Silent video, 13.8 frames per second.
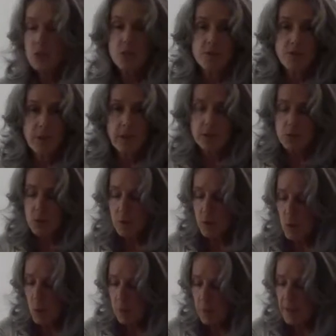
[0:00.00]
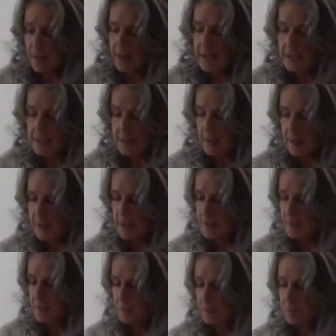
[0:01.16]
she fell into a coma and died.
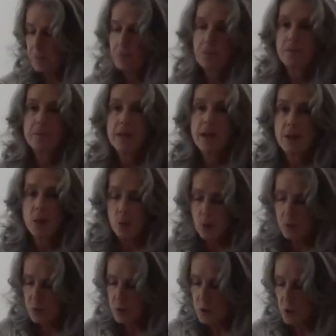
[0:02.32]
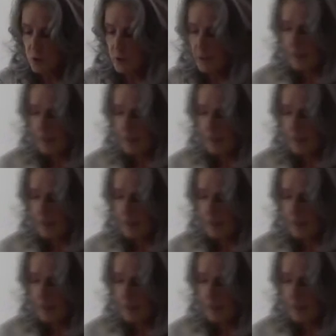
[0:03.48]
That old story.